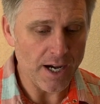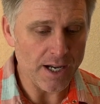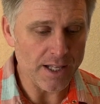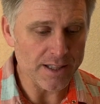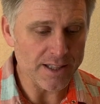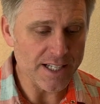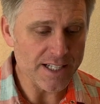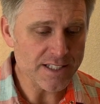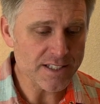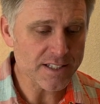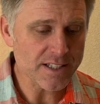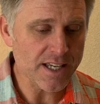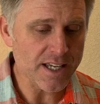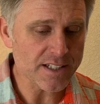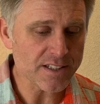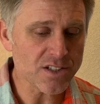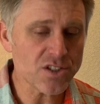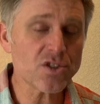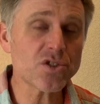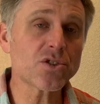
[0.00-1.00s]
let's
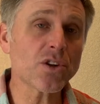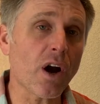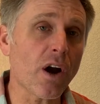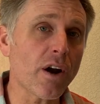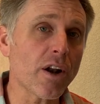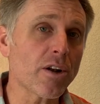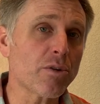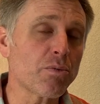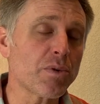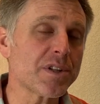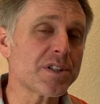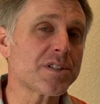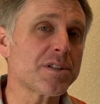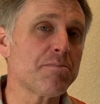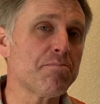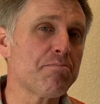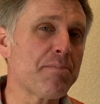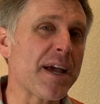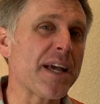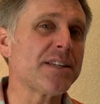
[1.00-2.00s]
get started with some
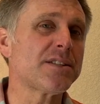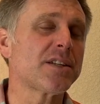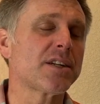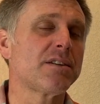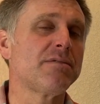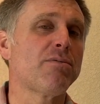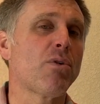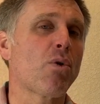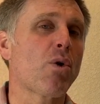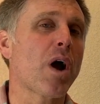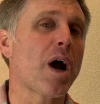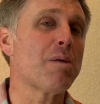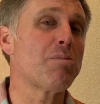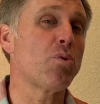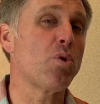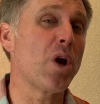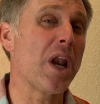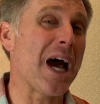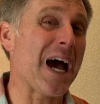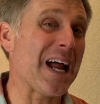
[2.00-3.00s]
basic
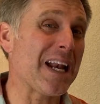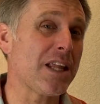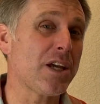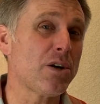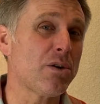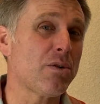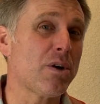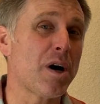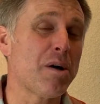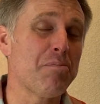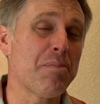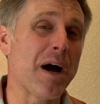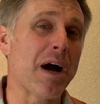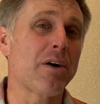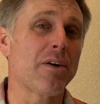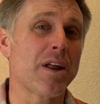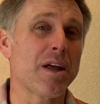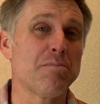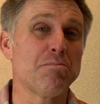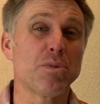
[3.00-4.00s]
vocabulario
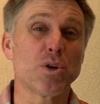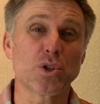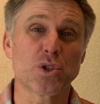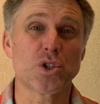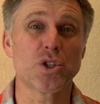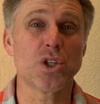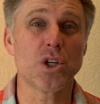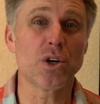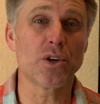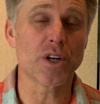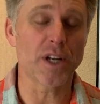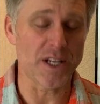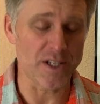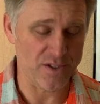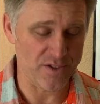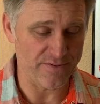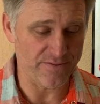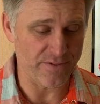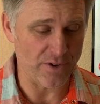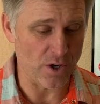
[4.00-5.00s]
about emociones
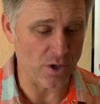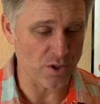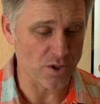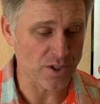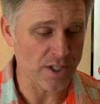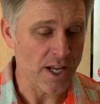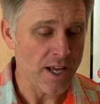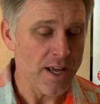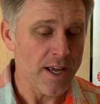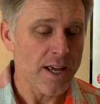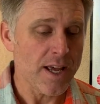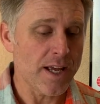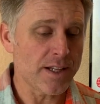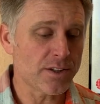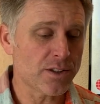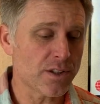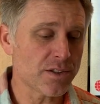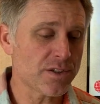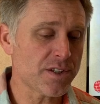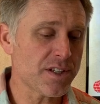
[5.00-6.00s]
first.
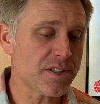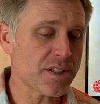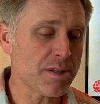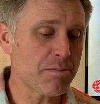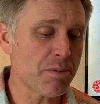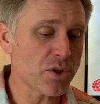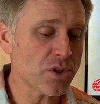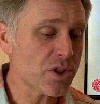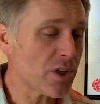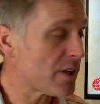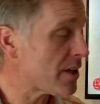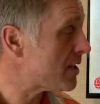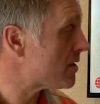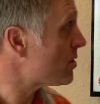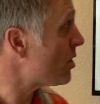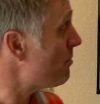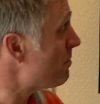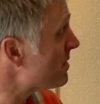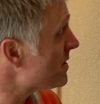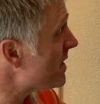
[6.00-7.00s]
Entonces, emociones,
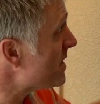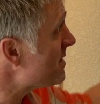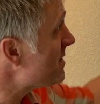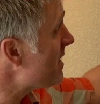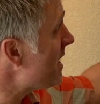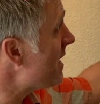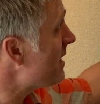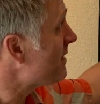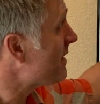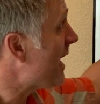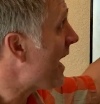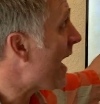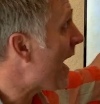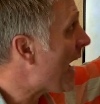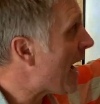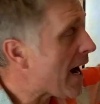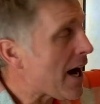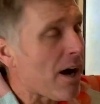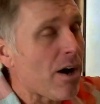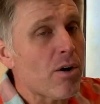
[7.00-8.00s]
¿cómo se siente?
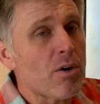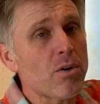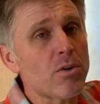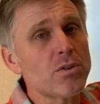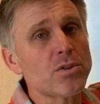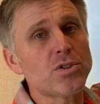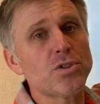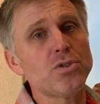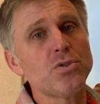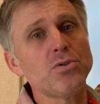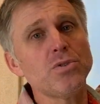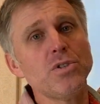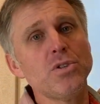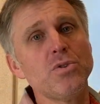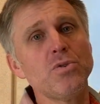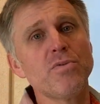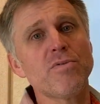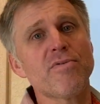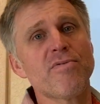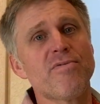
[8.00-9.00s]
How do
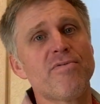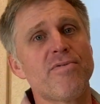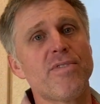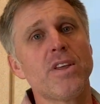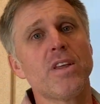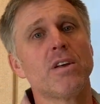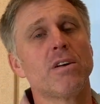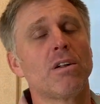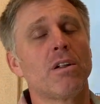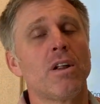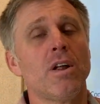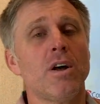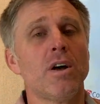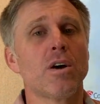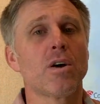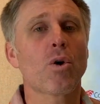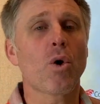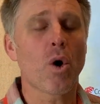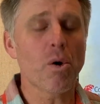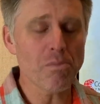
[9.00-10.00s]
you feel?
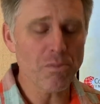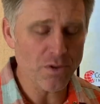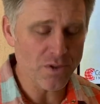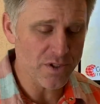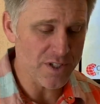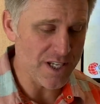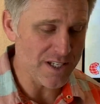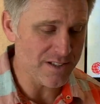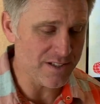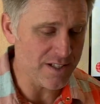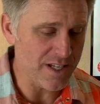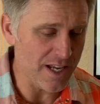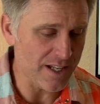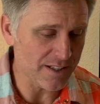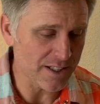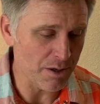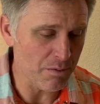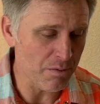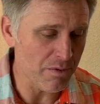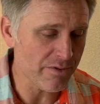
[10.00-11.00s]
¿Cómo se
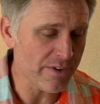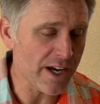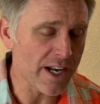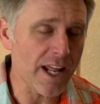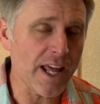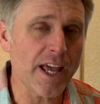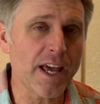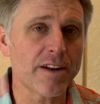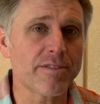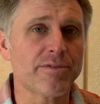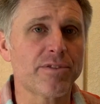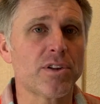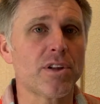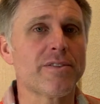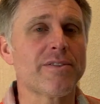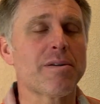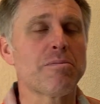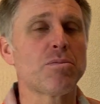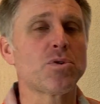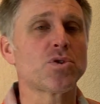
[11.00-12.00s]
siente? We've got a handful of
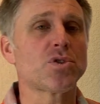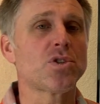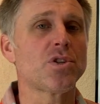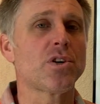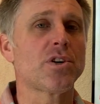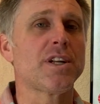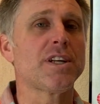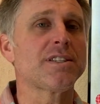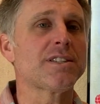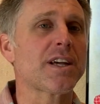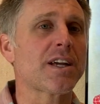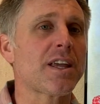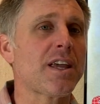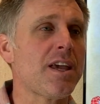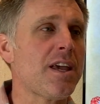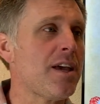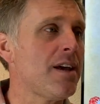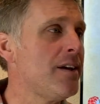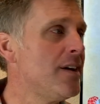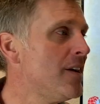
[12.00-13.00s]
emociones
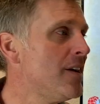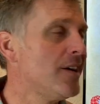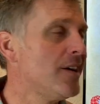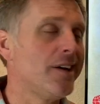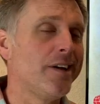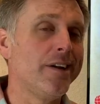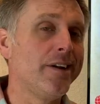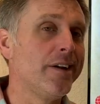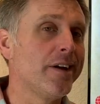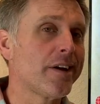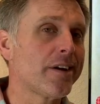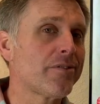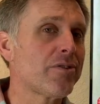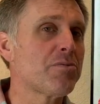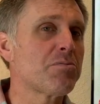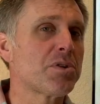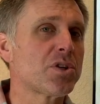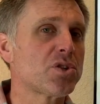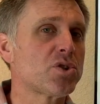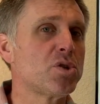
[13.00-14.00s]
aquí. None of them
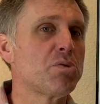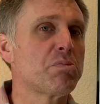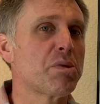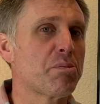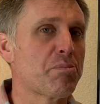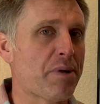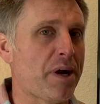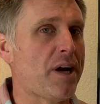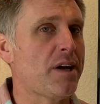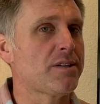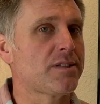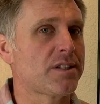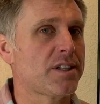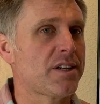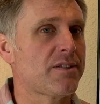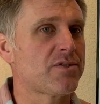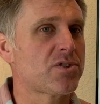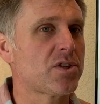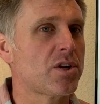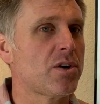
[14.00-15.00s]
are super positive.
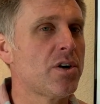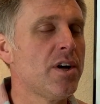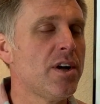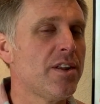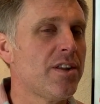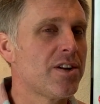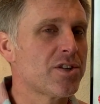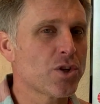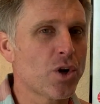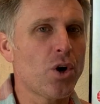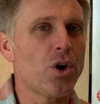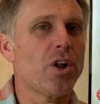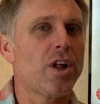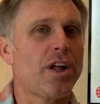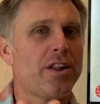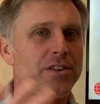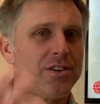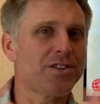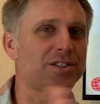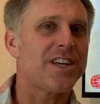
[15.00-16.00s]
So there's a whole
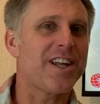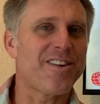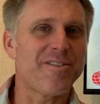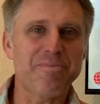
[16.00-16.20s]
other set of